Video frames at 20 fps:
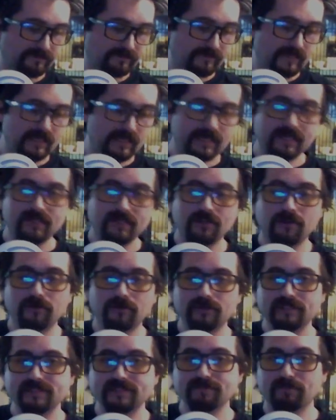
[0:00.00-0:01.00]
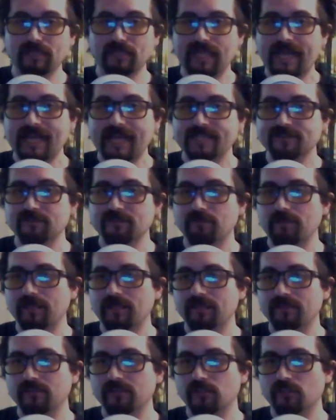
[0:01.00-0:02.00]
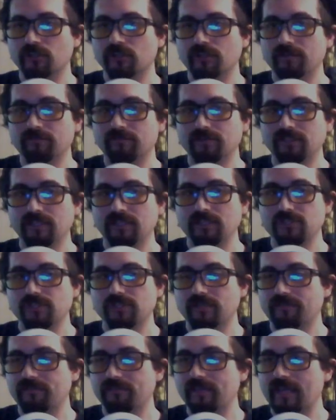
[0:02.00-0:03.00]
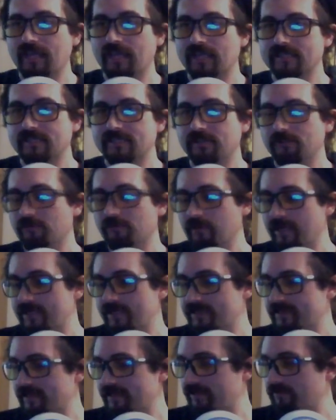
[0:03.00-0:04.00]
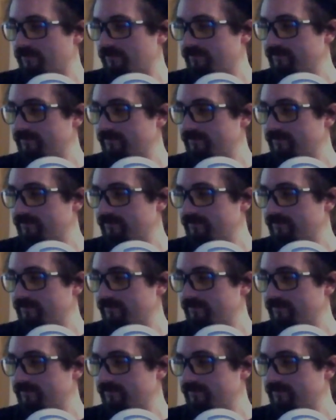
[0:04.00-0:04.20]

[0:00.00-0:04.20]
And I know it's blasphemy in the current religion of the Antichrist that